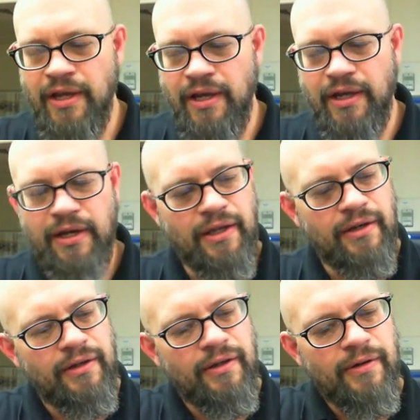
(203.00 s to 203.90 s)
And then
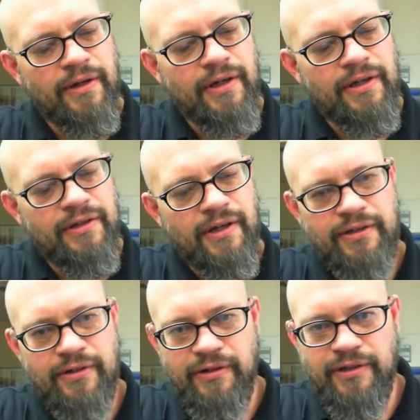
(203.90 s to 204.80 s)
I
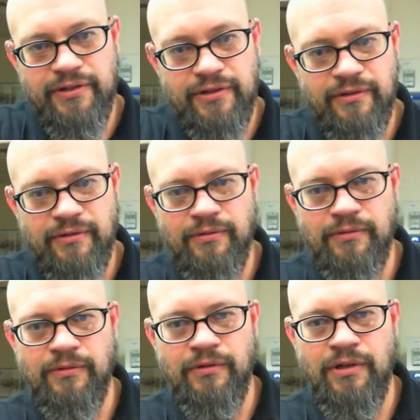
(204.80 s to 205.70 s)
turn
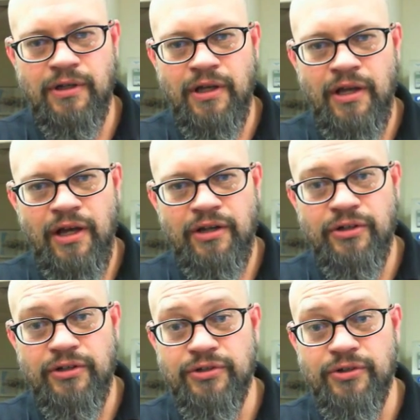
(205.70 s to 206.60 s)

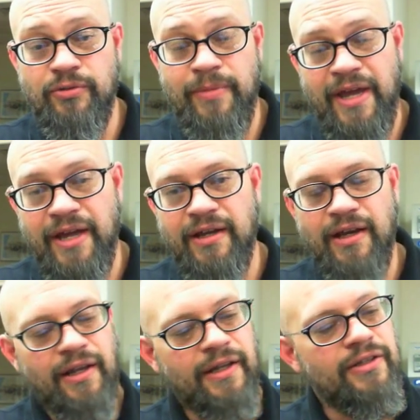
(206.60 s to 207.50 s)
the screw back.
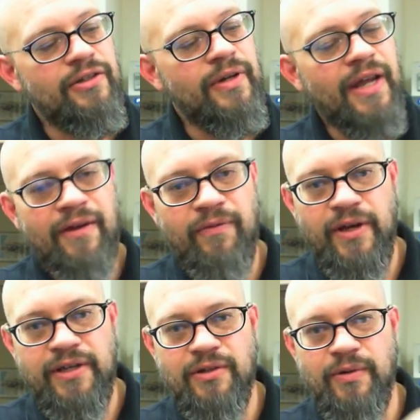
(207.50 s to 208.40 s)
I like to do it
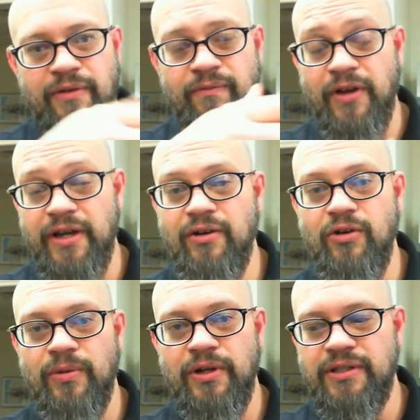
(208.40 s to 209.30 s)
halfway so it can find
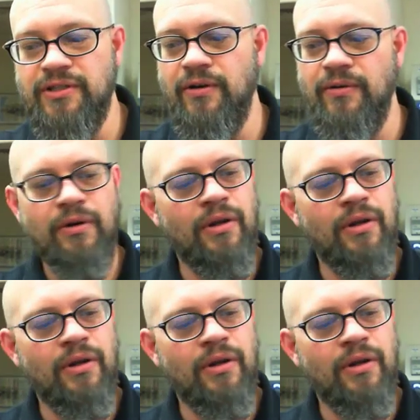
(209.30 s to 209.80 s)
home on its own